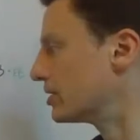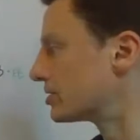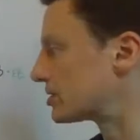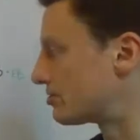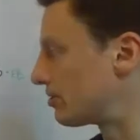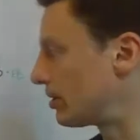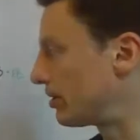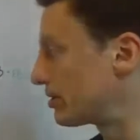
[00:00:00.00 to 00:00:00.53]

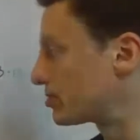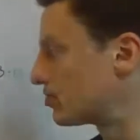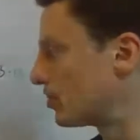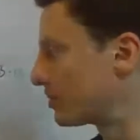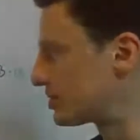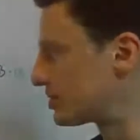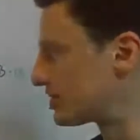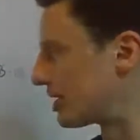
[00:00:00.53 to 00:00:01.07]
Suppliers
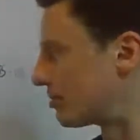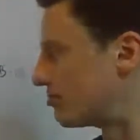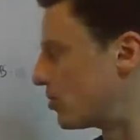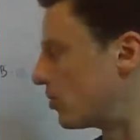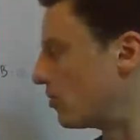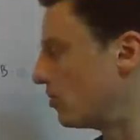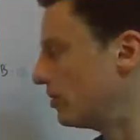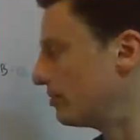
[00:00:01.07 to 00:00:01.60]
want to sell
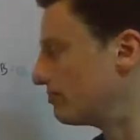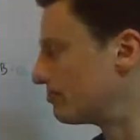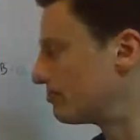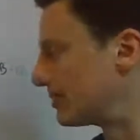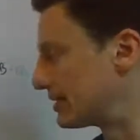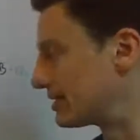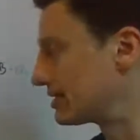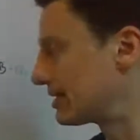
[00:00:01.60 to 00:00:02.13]
more,
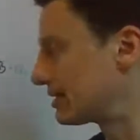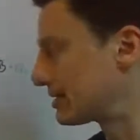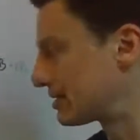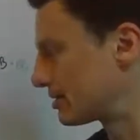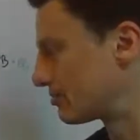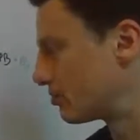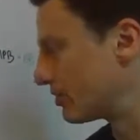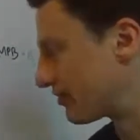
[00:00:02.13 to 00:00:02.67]
But
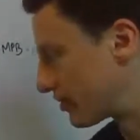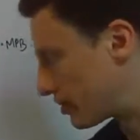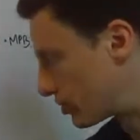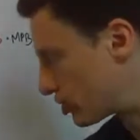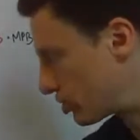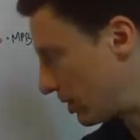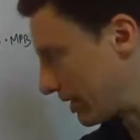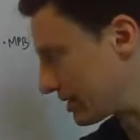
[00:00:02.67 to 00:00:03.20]
since we've
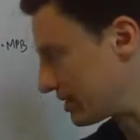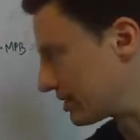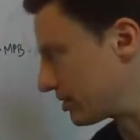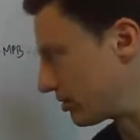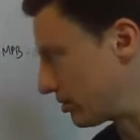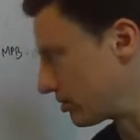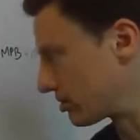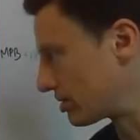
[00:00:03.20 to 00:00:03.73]
contracted
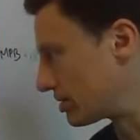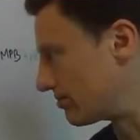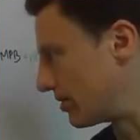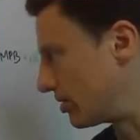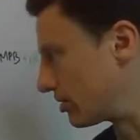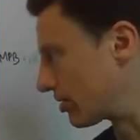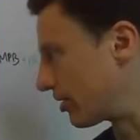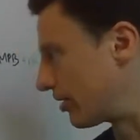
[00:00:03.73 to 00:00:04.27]
along the
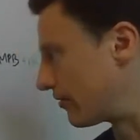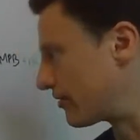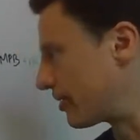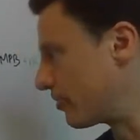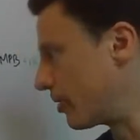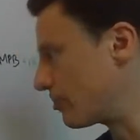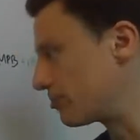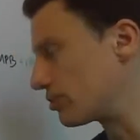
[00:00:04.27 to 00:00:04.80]
demand curve, they
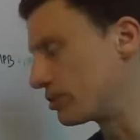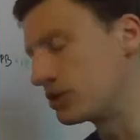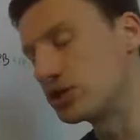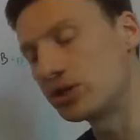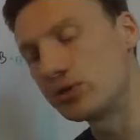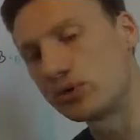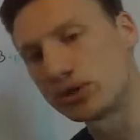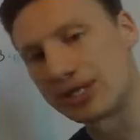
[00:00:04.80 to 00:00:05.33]
won't
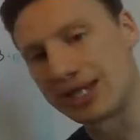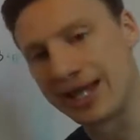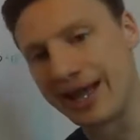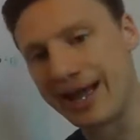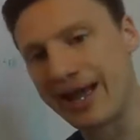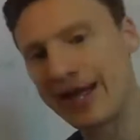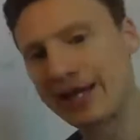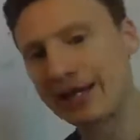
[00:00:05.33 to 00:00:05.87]
produce
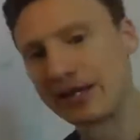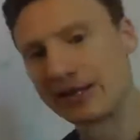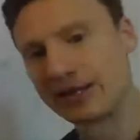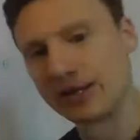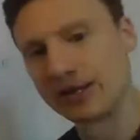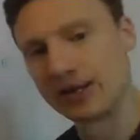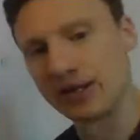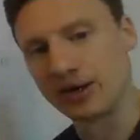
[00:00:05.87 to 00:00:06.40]
there.
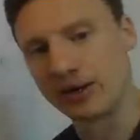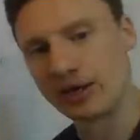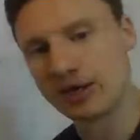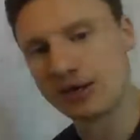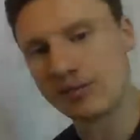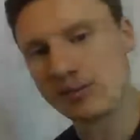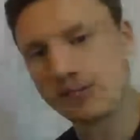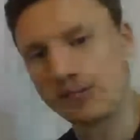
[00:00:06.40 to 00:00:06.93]
Okay,
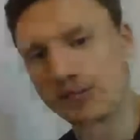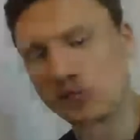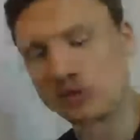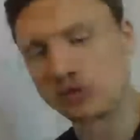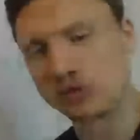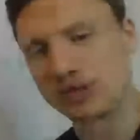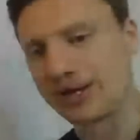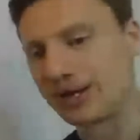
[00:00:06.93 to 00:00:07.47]
they won't
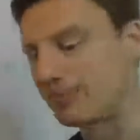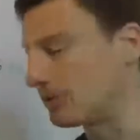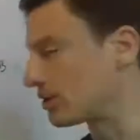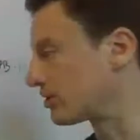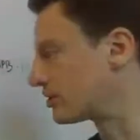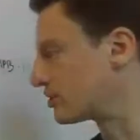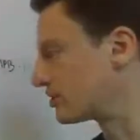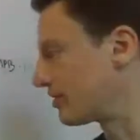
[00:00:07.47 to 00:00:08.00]
produce there
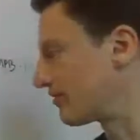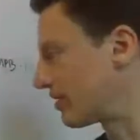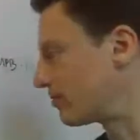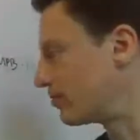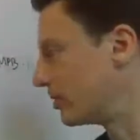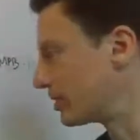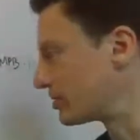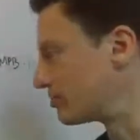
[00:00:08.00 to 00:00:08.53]
because if they
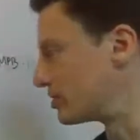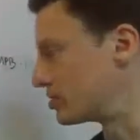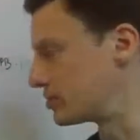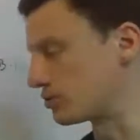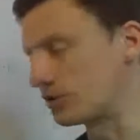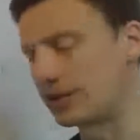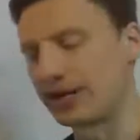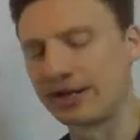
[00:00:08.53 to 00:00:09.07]
were to
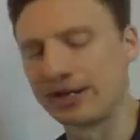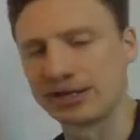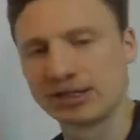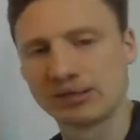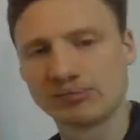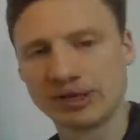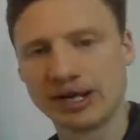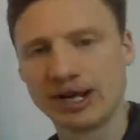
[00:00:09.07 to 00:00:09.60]
produce there, they'd
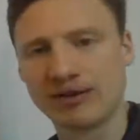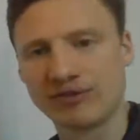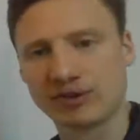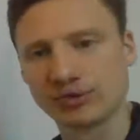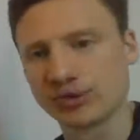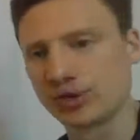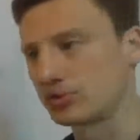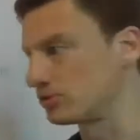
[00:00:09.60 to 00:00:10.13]
simply have
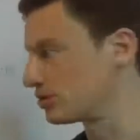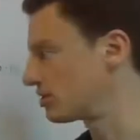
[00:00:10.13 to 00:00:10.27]
unsold